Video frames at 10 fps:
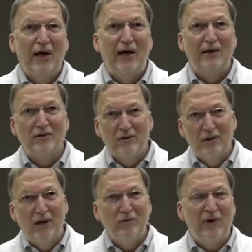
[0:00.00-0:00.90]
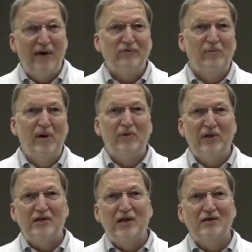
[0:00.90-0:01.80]
as we have to remember,
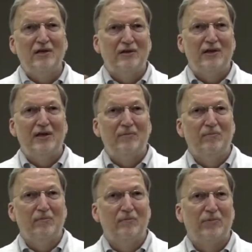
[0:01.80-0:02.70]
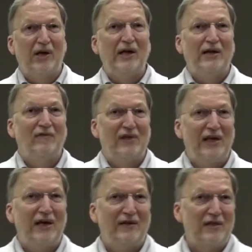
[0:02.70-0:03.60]
this isn't the beginning of the
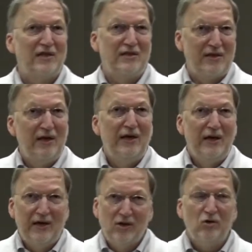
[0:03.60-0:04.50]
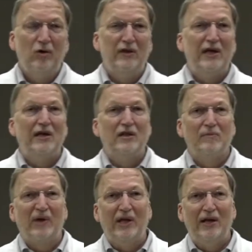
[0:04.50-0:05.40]
end, this is sort of the end of the
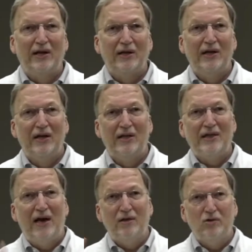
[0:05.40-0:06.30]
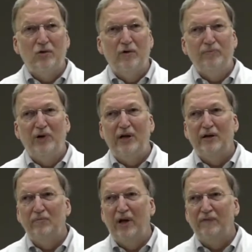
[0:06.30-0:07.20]
beginning. And as I sort of put
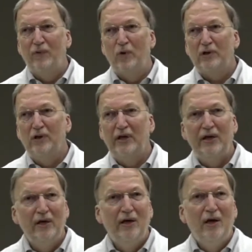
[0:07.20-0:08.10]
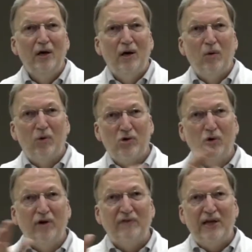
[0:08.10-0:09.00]
it metaphorically, we're
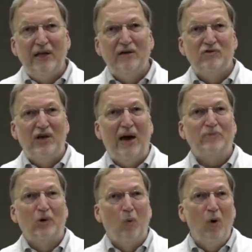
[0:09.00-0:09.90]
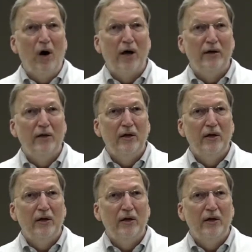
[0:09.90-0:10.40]
sort of at the end of chapter 1,